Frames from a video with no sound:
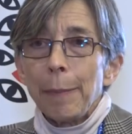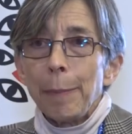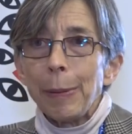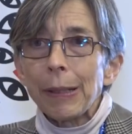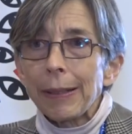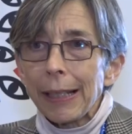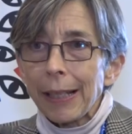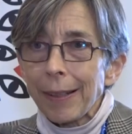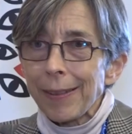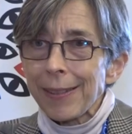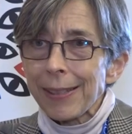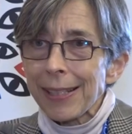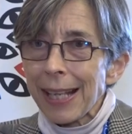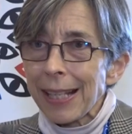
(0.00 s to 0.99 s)
Building
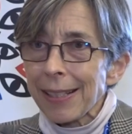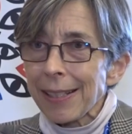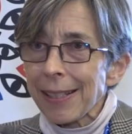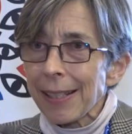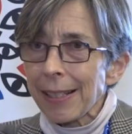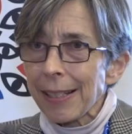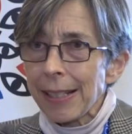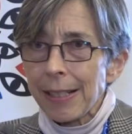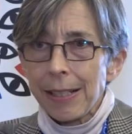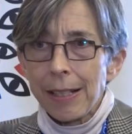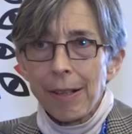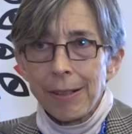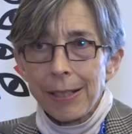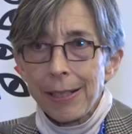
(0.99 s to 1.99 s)
consensus is
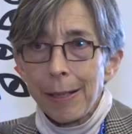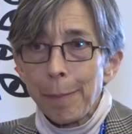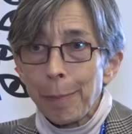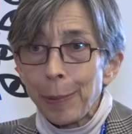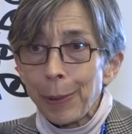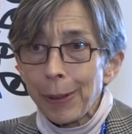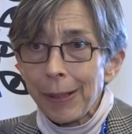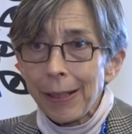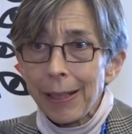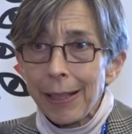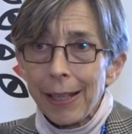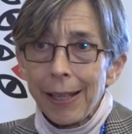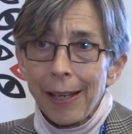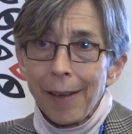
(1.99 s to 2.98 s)
not simple.
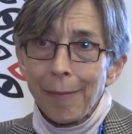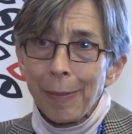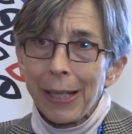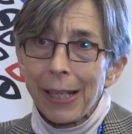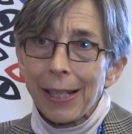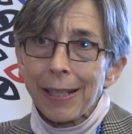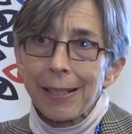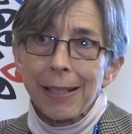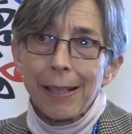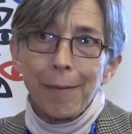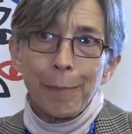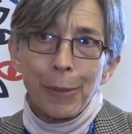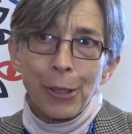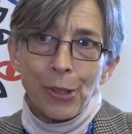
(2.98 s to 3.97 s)
There have been
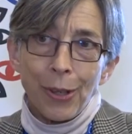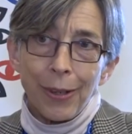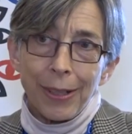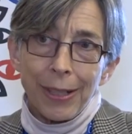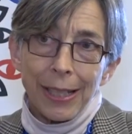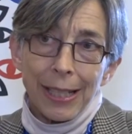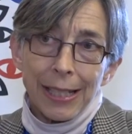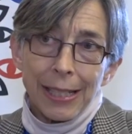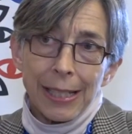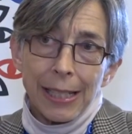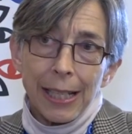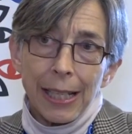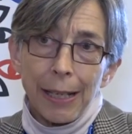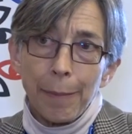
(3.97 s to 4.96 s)
slim
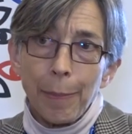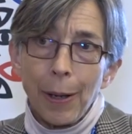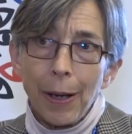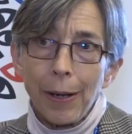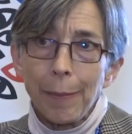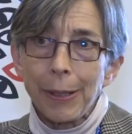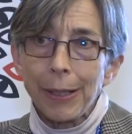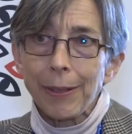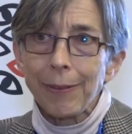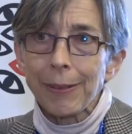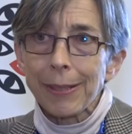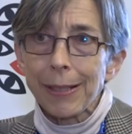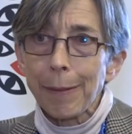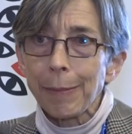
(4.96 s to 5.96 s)
majorities in Parliament
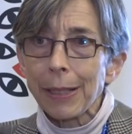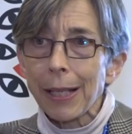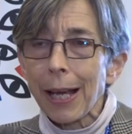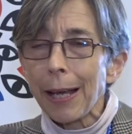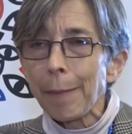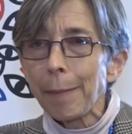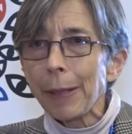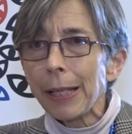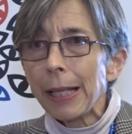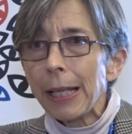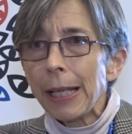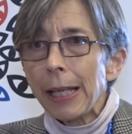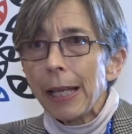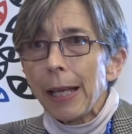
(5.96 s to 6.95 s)
for some time.
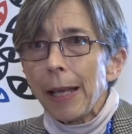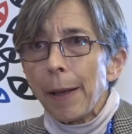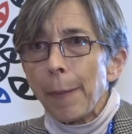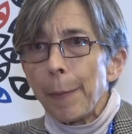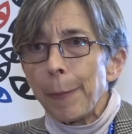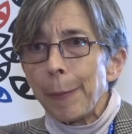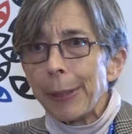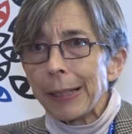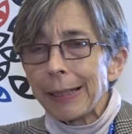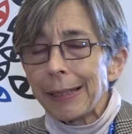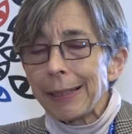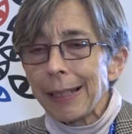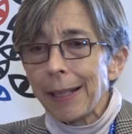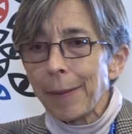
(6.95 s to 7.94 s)

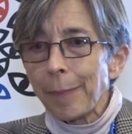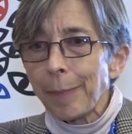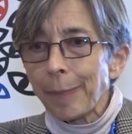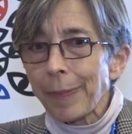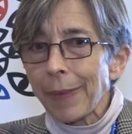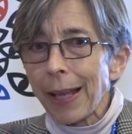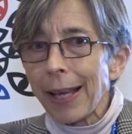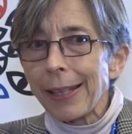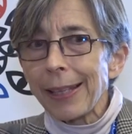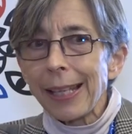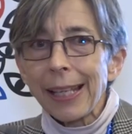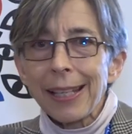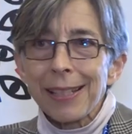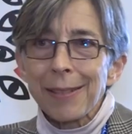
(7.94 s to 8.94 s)
But I
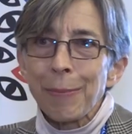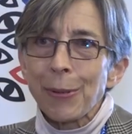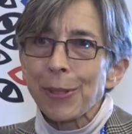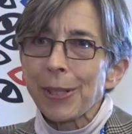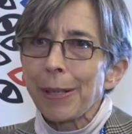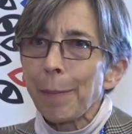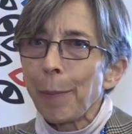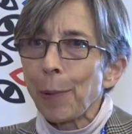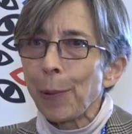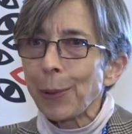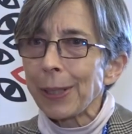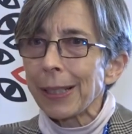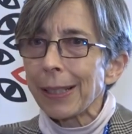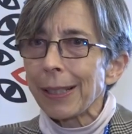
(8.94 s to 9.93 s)
think it's most
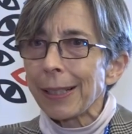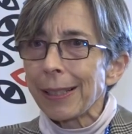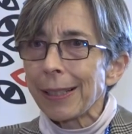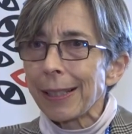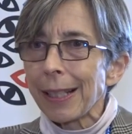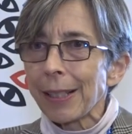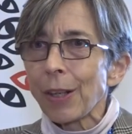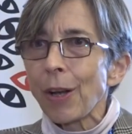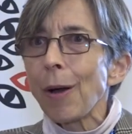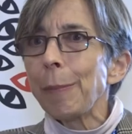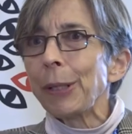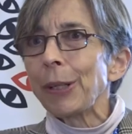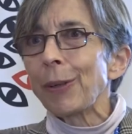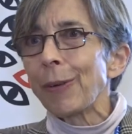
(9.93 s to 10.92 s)
important that
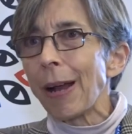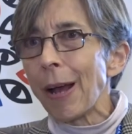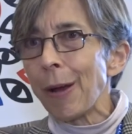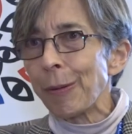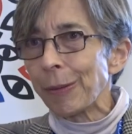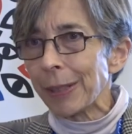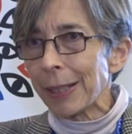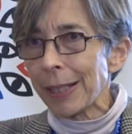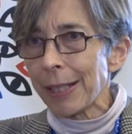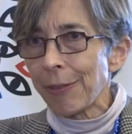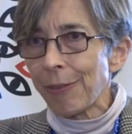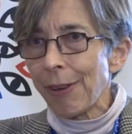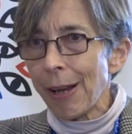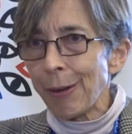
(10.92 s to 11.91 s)
common ground
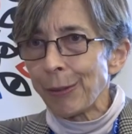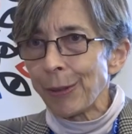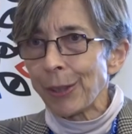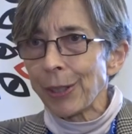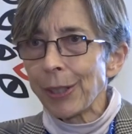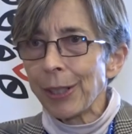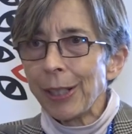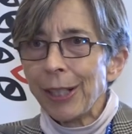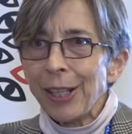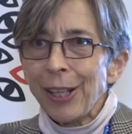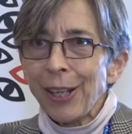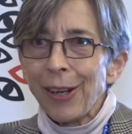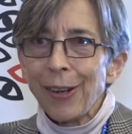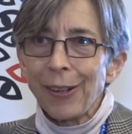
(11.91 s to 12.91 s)
is found
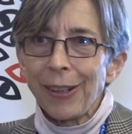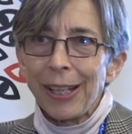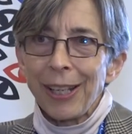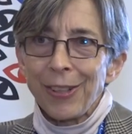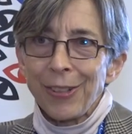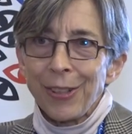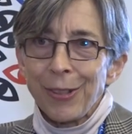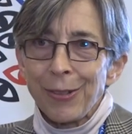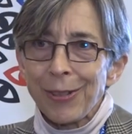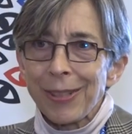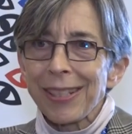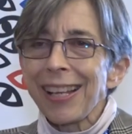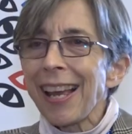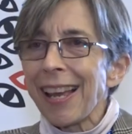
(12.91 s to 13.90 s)
on
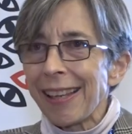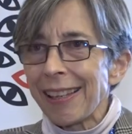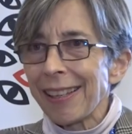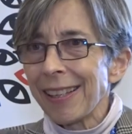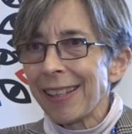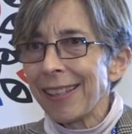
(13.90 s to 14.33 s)
issues like